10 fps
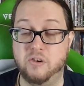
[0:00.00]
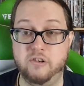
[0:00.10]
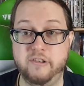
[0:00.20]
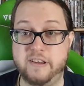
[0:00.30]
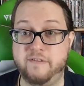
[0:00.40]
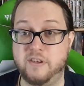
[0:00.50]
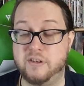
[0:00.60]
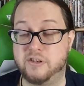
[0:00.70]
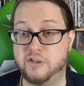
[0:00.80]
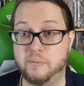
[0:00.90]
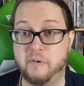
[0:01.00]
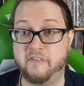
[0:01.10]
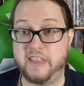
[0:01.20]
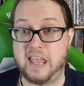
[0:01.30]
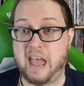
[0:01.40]
or even some
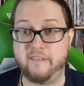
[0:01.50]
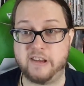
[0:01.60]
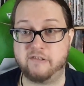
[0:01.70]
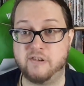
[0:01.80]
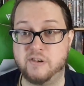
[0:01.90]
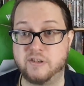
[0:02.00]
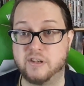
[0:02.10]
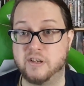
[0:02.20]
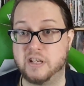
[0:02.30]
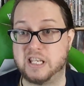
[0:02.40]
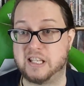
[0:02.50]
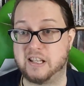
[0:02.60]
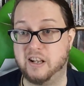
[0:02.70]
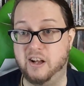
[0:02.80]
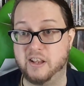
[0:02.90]
of the heavy cruisers
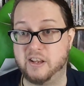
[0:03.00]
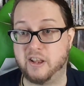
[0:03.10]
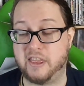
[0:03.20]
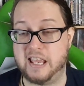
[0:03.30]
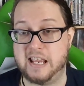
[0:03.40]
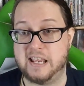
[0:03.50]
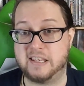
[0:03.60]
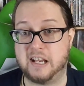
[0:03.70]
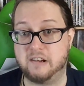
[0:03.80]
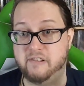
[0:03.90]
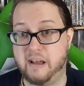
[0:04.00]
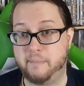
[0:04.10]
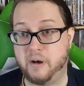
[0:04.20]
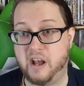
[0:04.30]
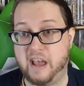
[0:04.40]
like the Sakura
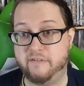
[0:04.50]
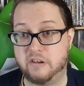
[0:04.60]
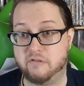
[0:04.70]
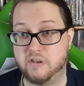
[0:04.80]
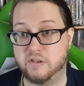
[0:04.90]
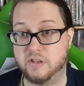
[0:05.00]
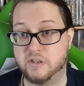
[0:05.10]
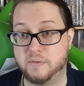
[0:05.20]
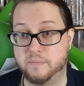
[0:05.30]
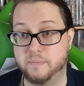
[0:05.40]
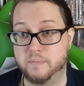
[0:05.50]
Empire heavy cruisers.